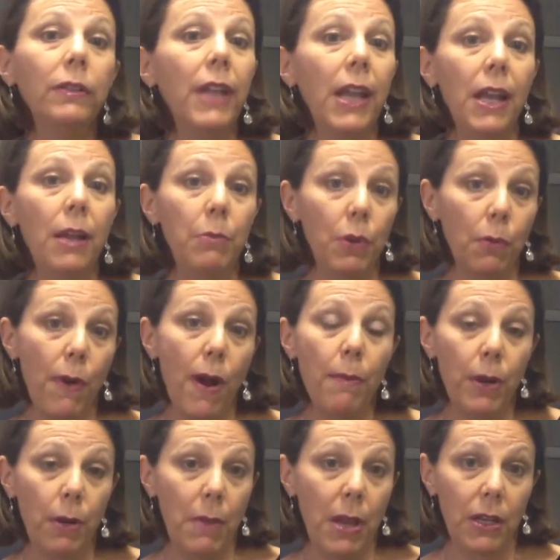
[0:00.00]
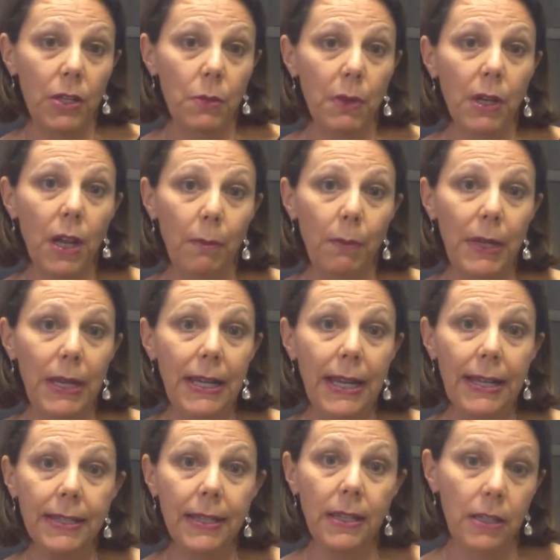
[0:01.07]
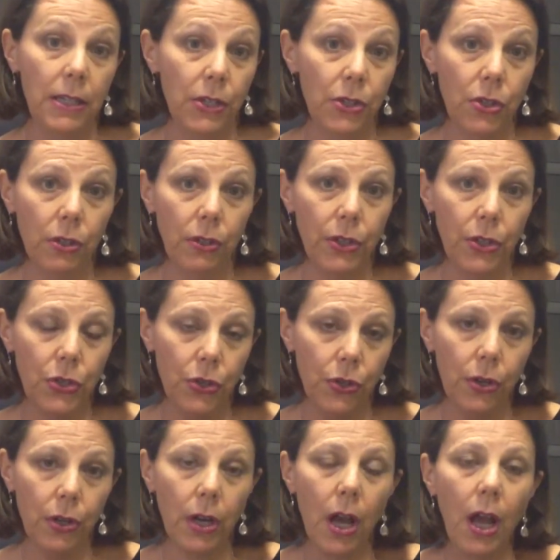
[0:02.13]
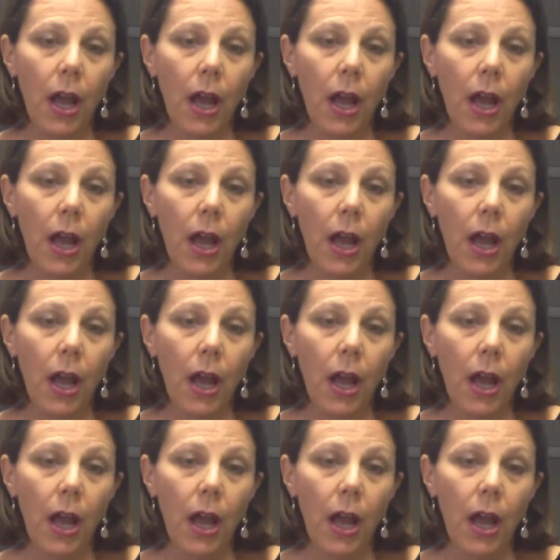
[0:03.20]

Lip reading: name your property management company as an additional insured.